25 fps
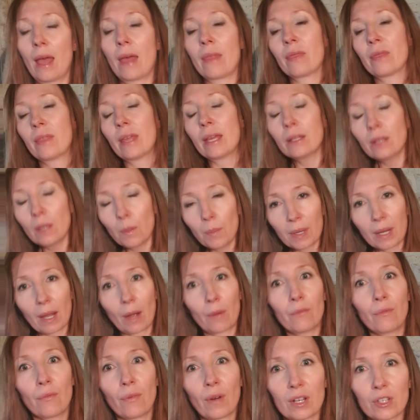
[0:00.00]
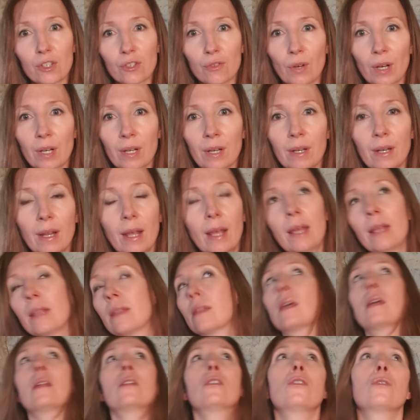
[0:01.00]
Then you become frustrated.
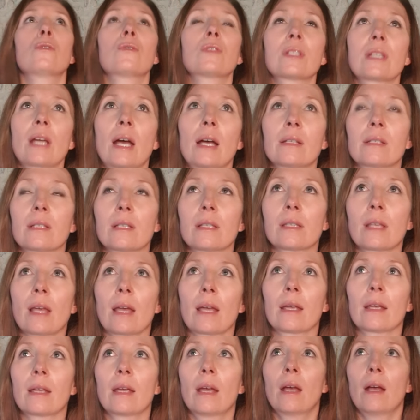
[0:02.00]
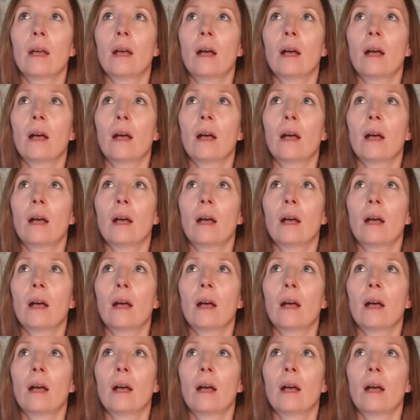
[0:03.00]
Then you'll start to say,